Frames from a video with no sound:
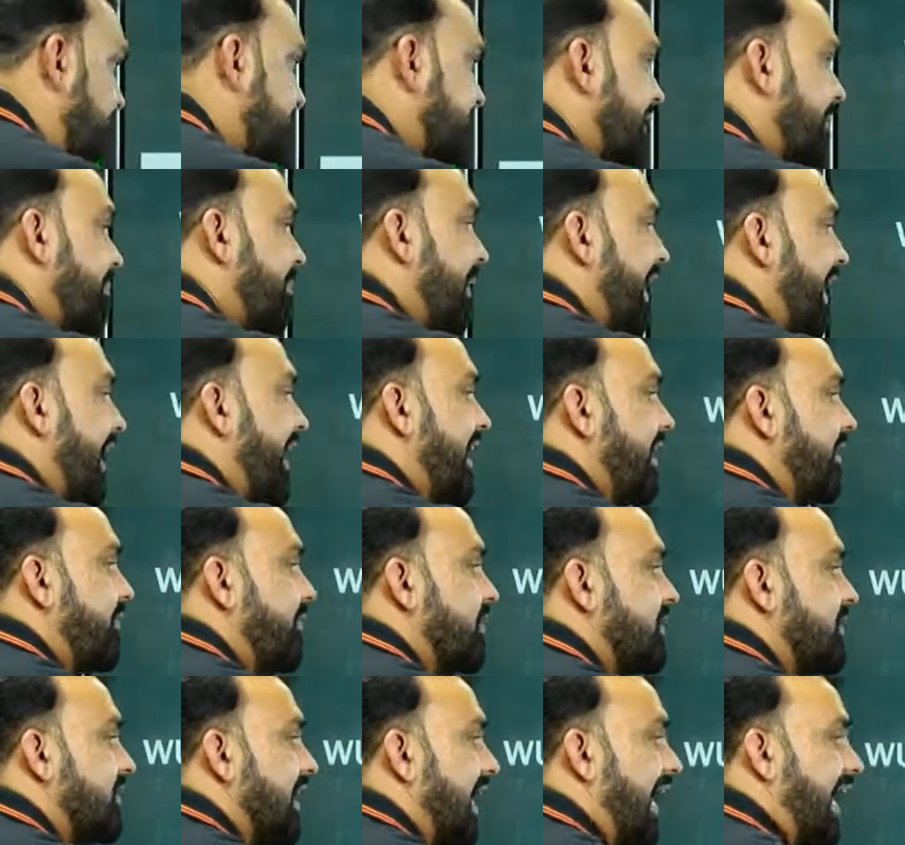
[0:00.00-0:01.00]
is combining
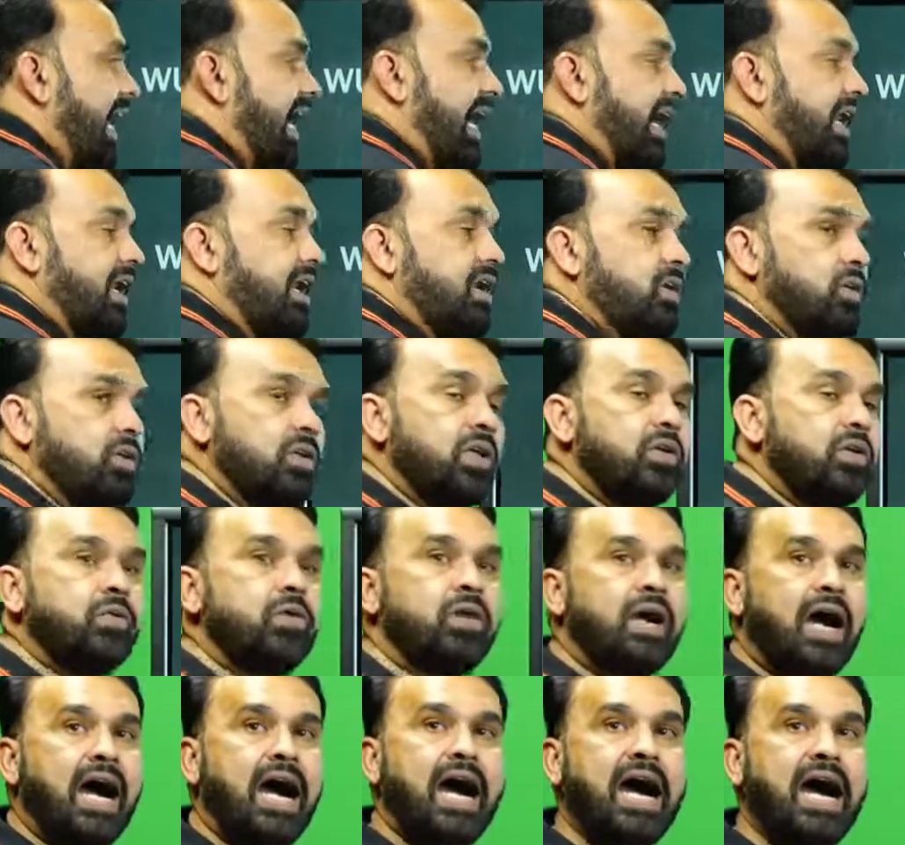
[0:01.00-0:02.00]
with R to give
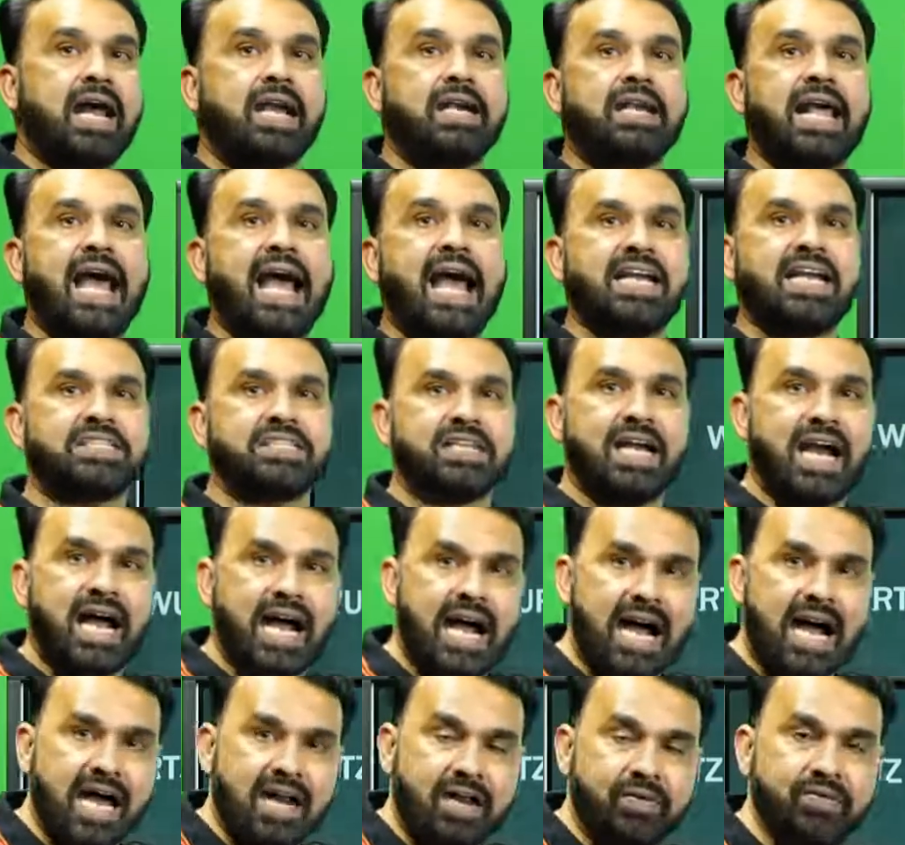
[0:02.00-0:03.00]
you
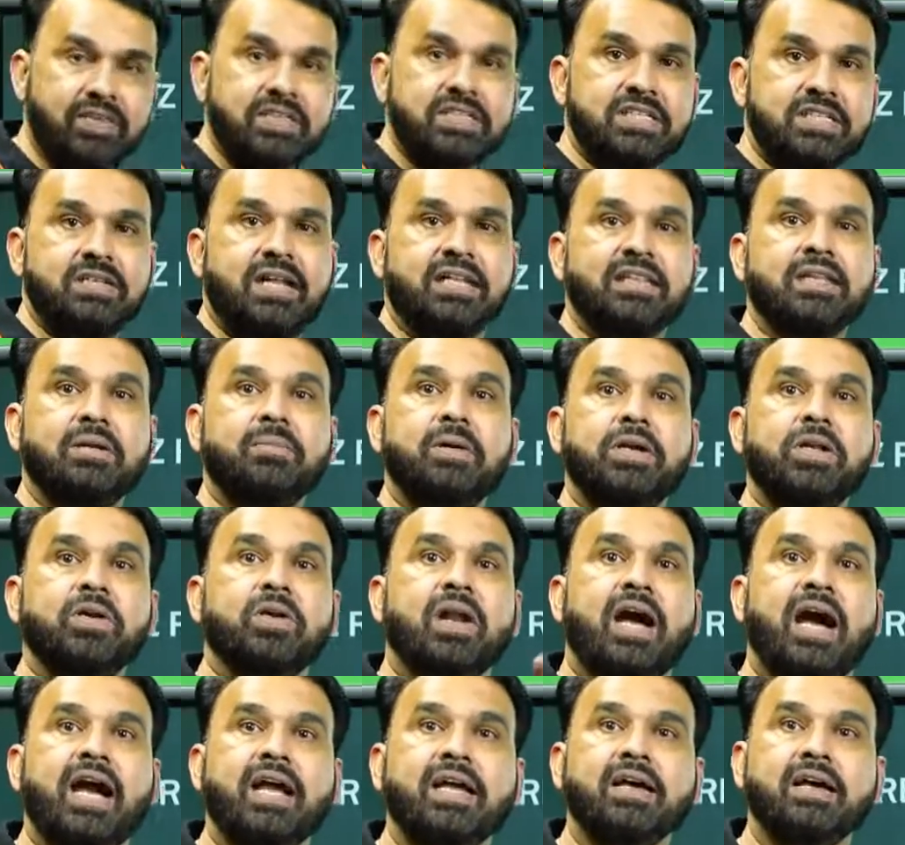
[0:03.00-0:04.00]
R-R, which is nothing but
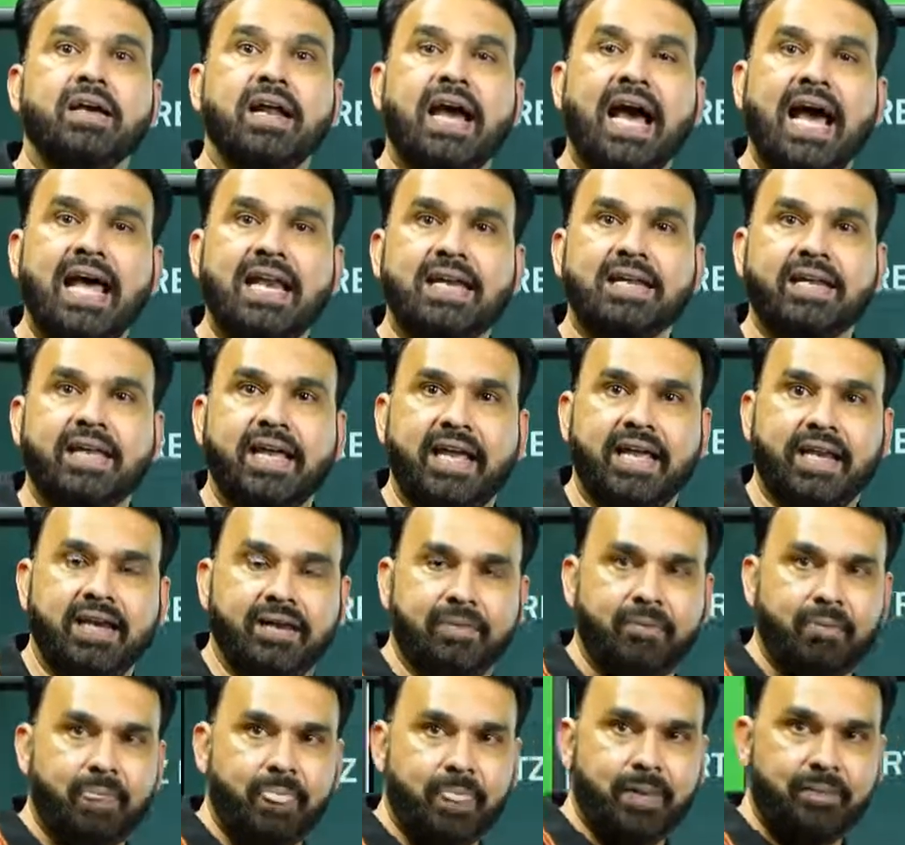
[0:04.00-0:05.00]
your higher
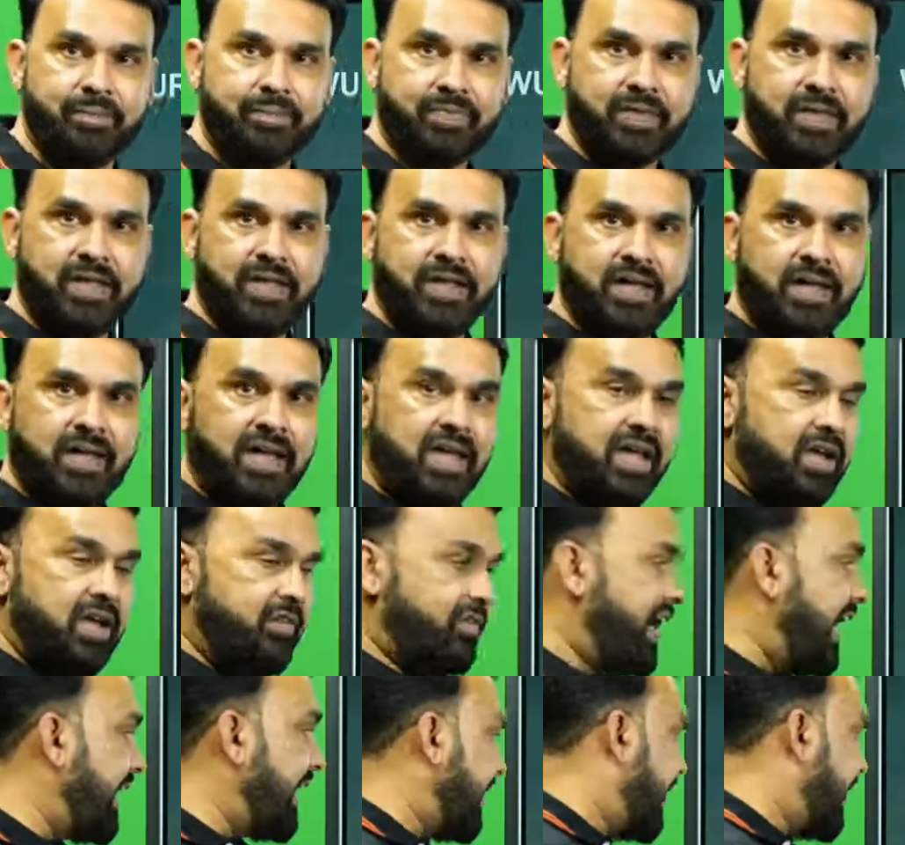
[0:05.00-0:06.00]
alkane. When I